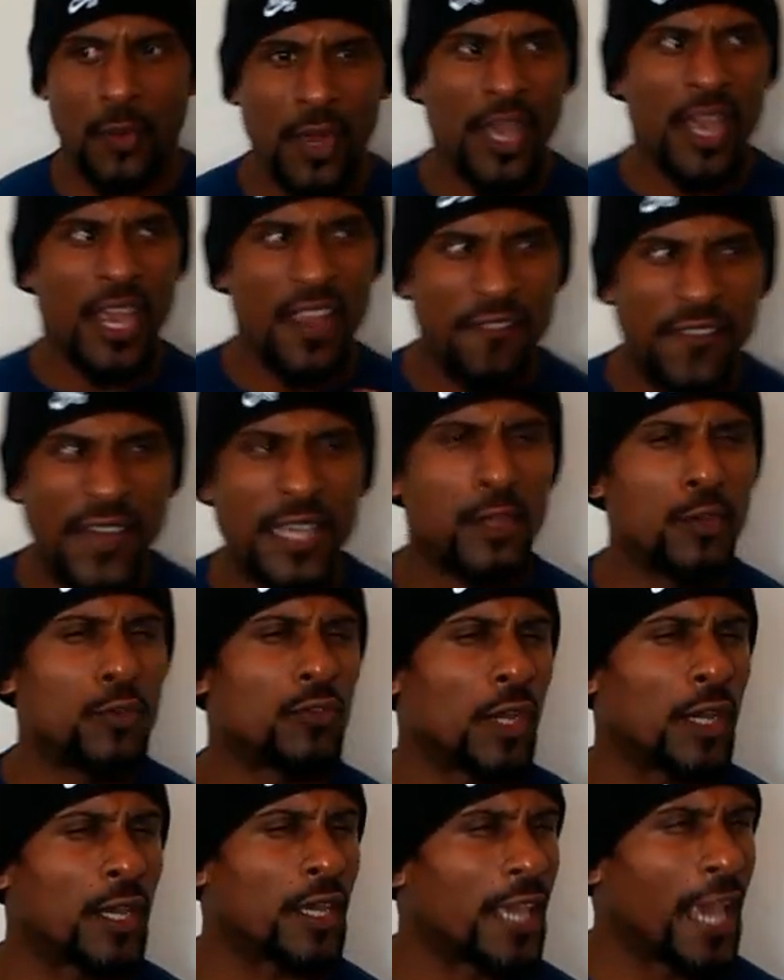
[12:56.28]
so if I
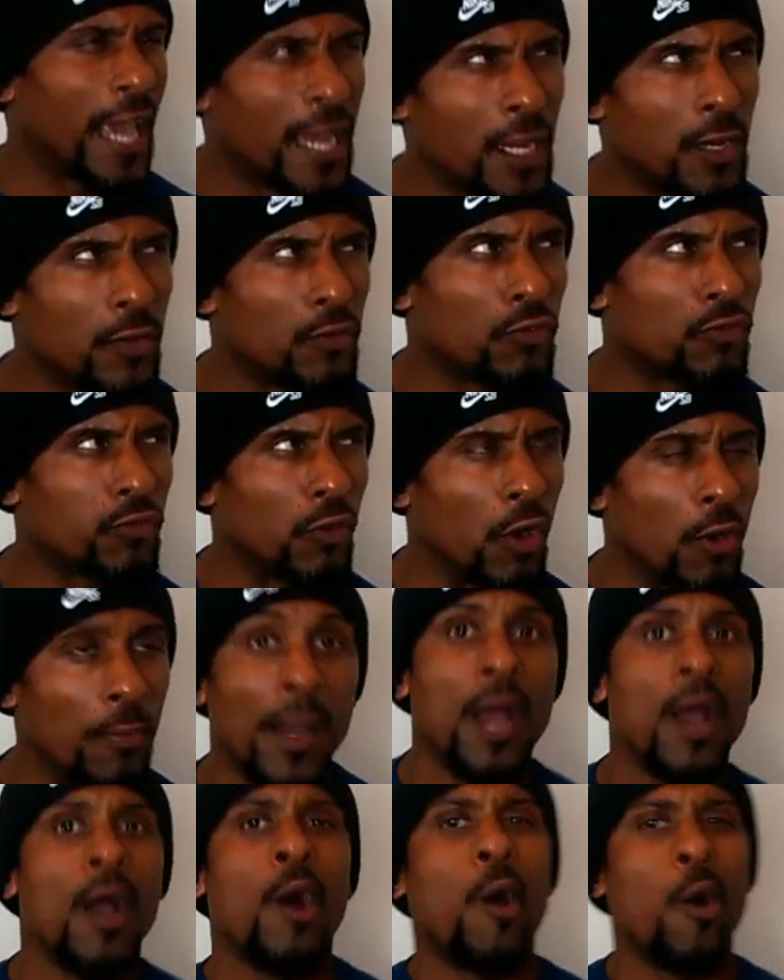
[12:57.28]
use a cadence
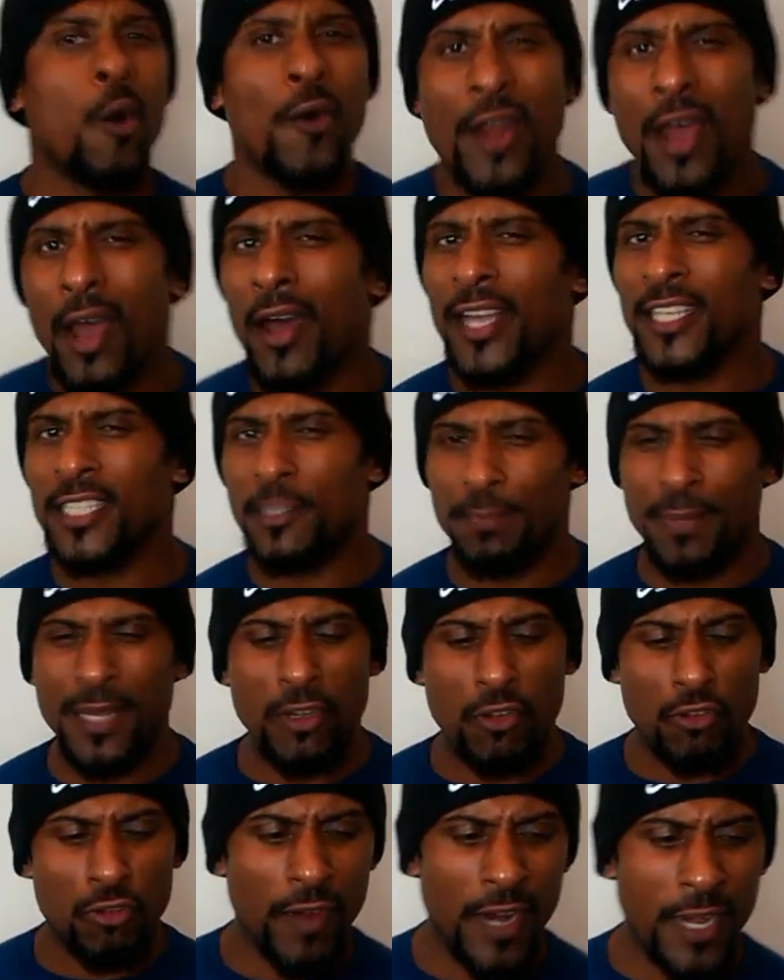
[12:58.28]
rope on a
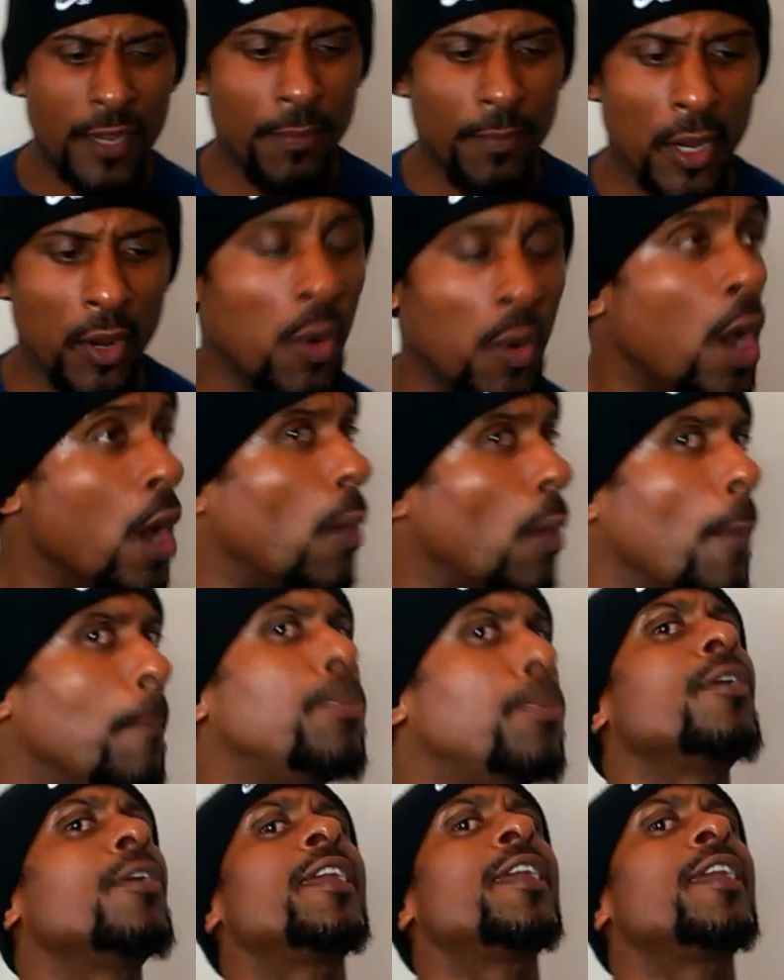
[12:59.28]
high-speed treadmill while